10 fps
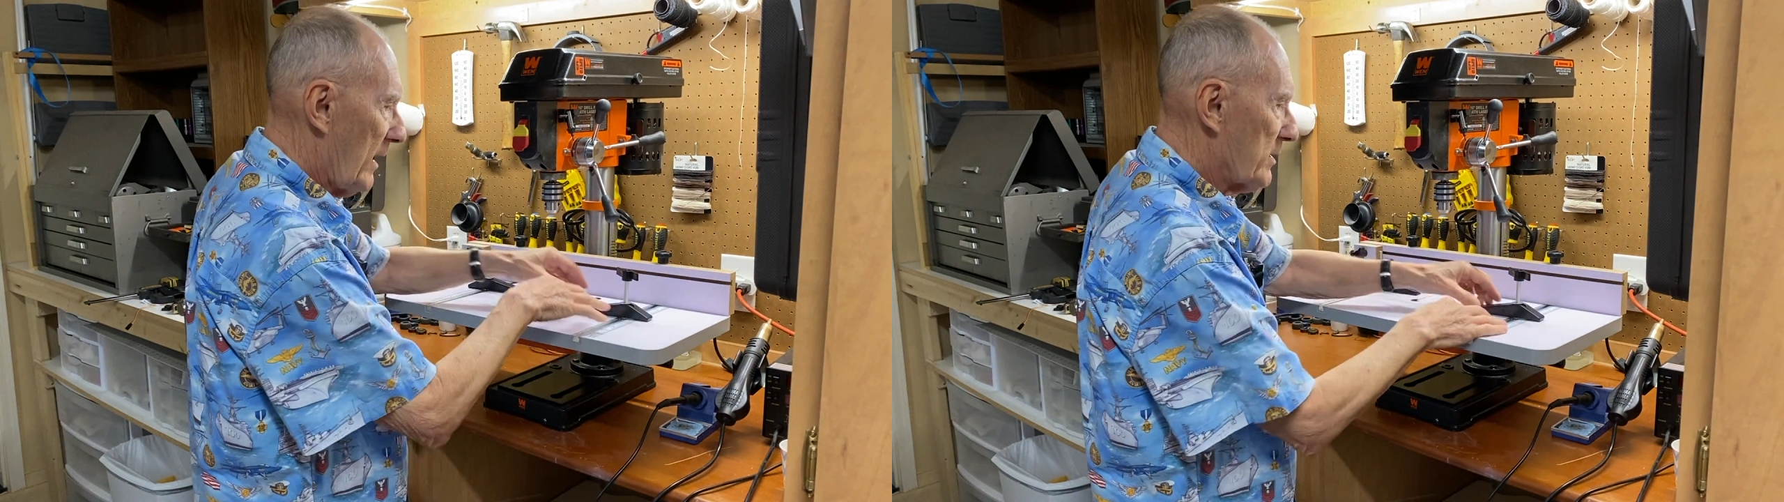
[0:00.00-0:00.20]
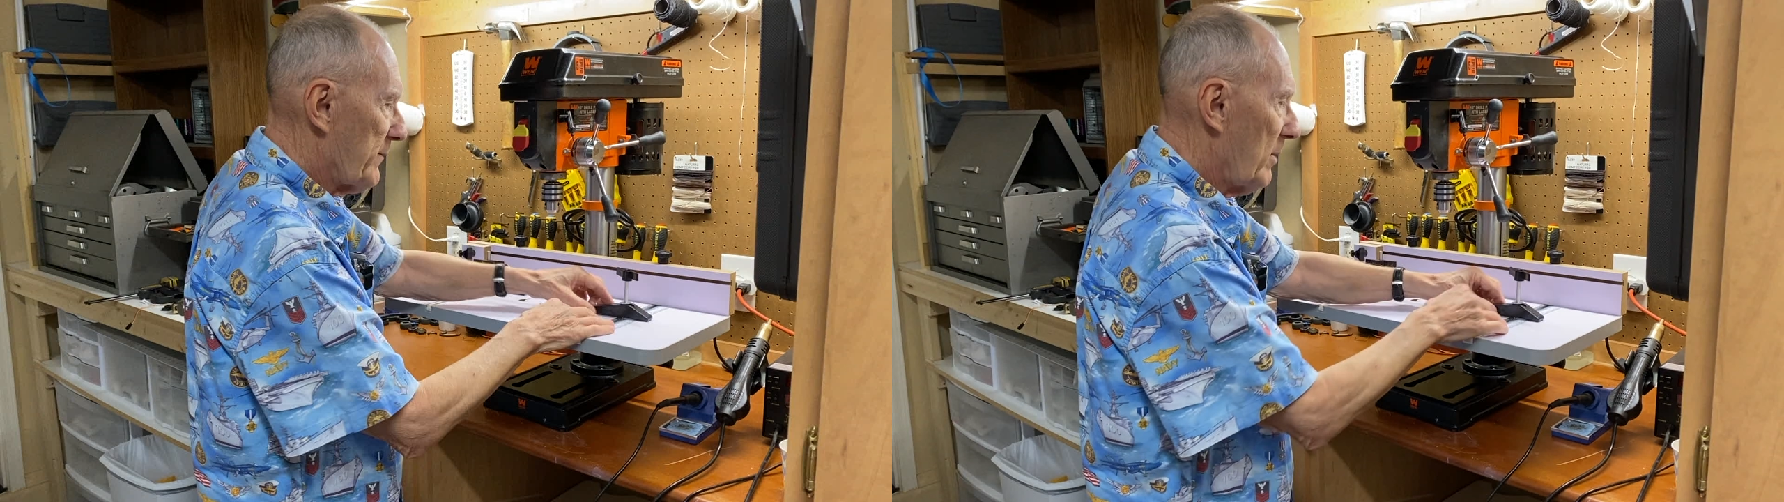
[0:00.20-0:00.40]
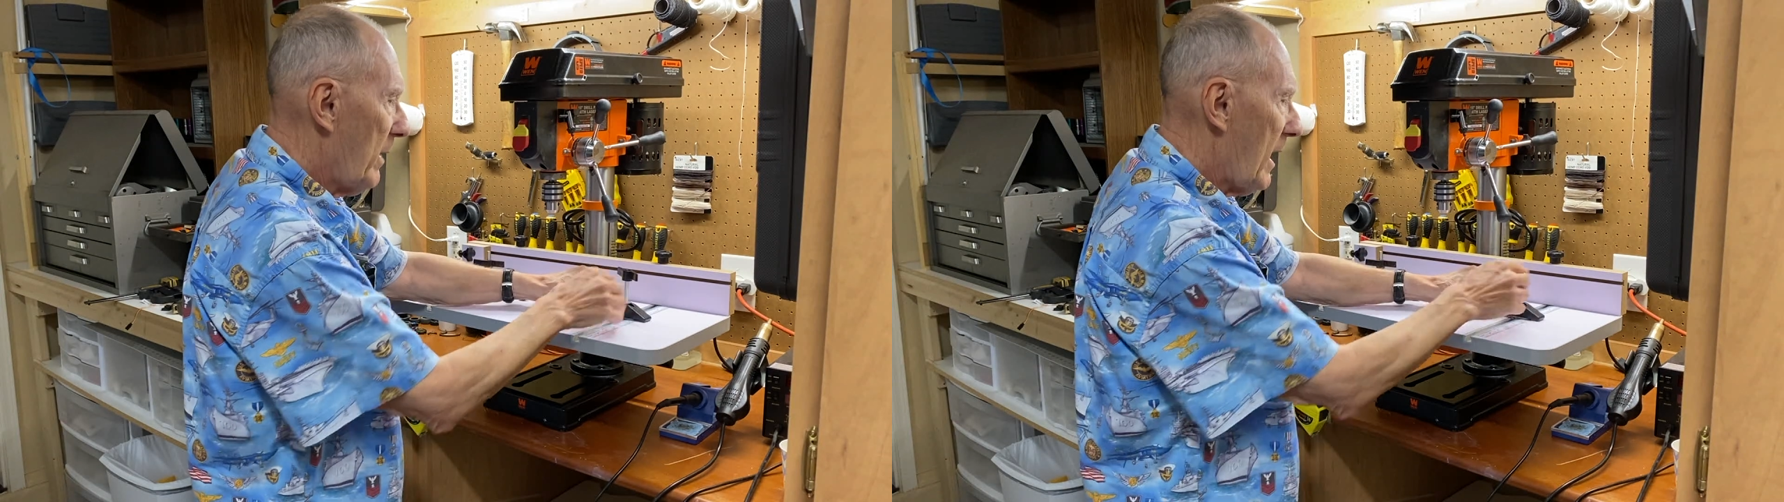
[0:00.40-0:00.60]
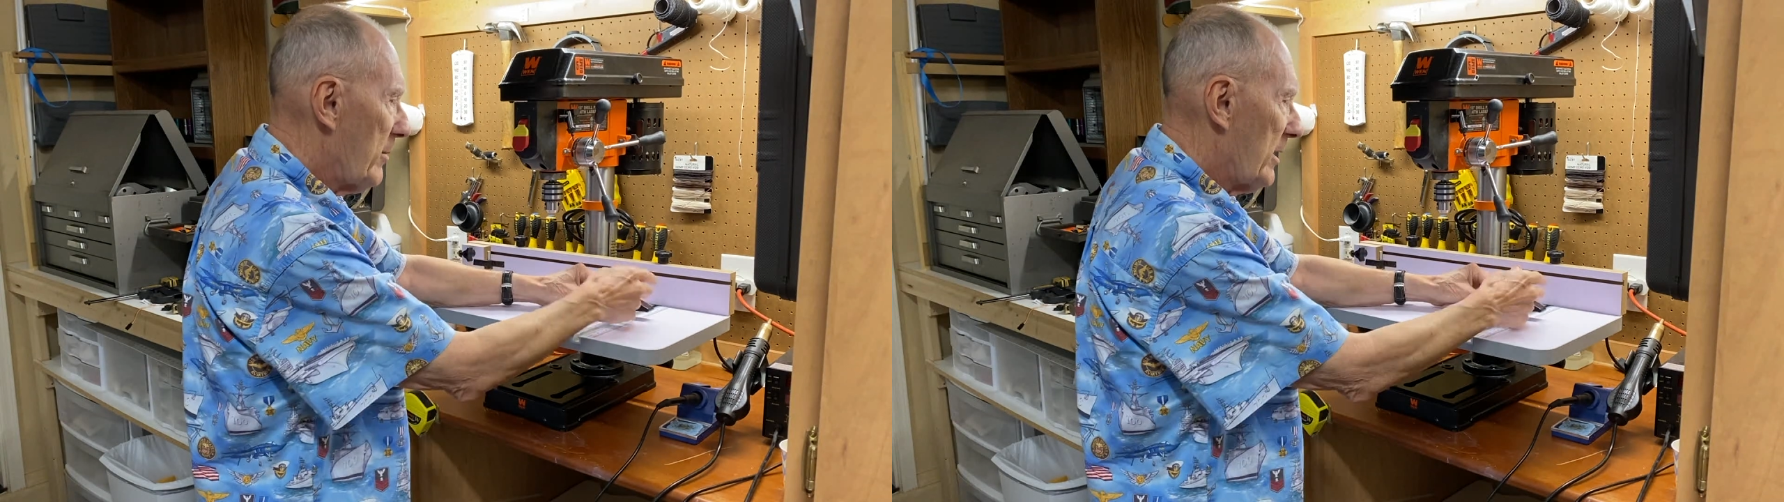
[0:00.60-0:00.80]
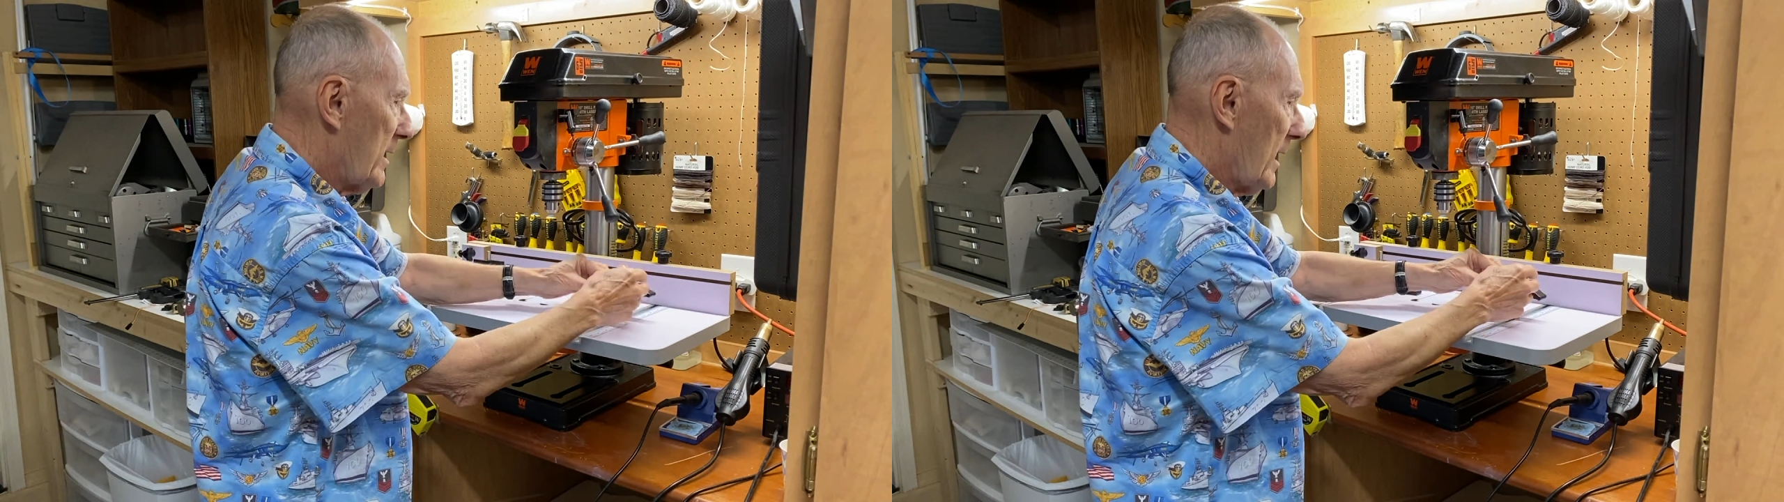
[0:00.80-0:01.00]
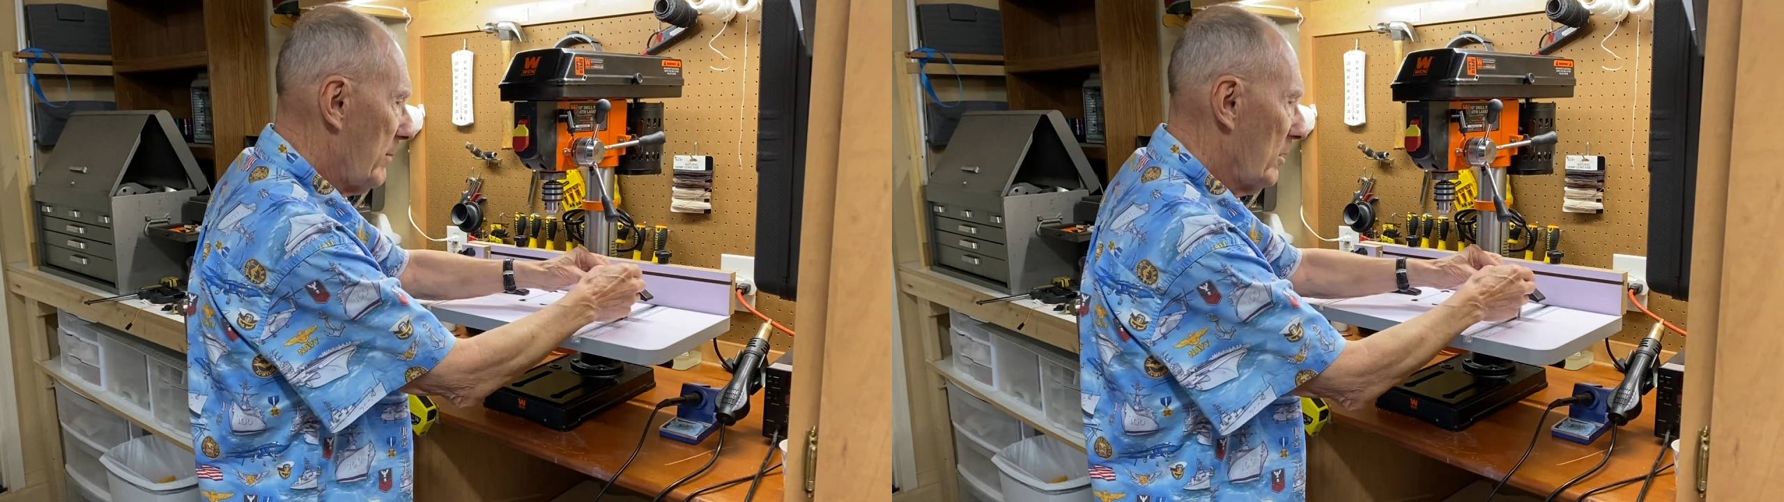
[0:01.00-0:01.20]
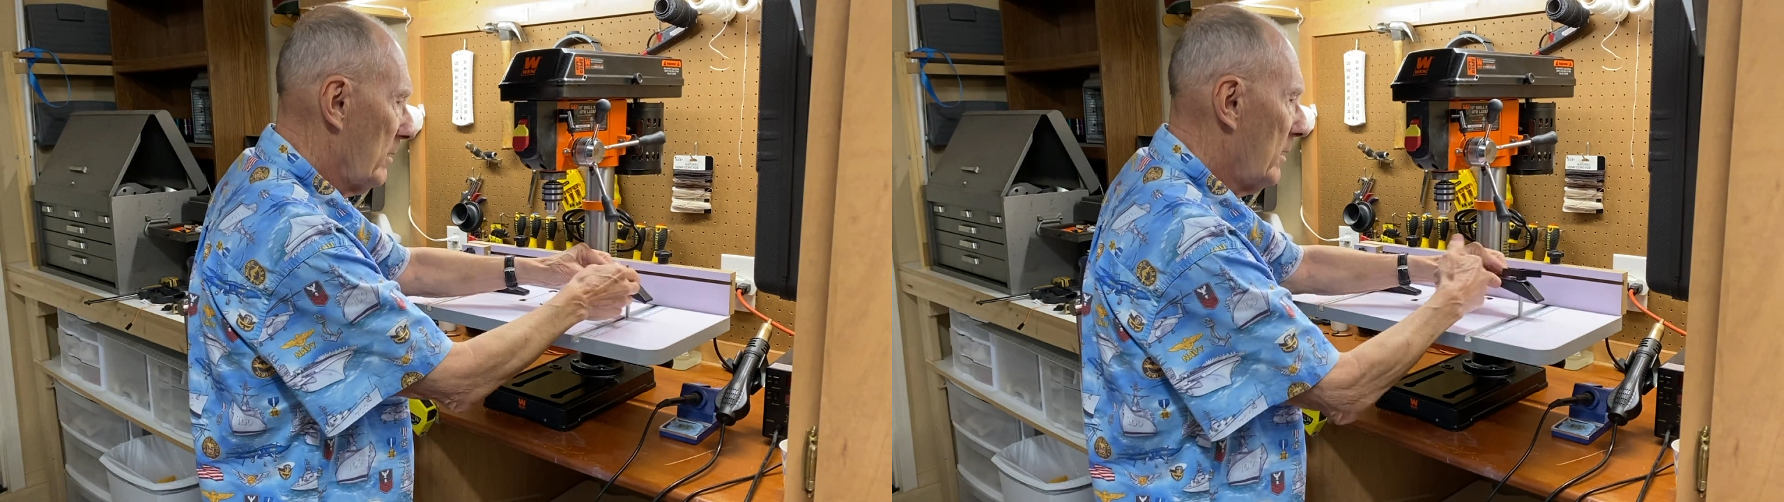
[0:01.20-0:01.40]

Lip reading: for the bottom of the table,